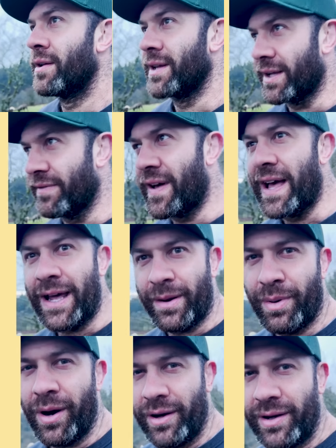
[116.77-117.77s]
Like if I had a
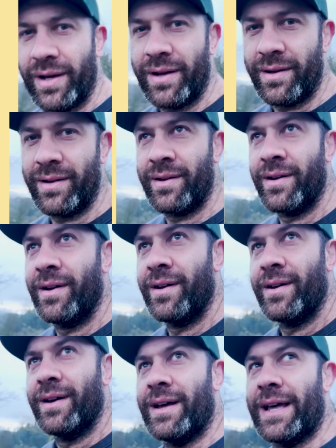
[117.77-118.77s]
bark,
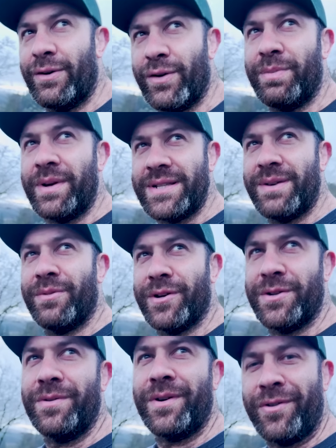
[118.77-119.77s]
it would be similar
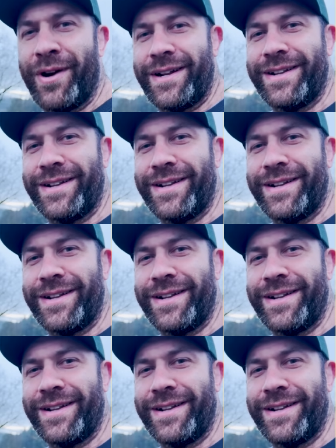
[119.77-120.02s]
to a great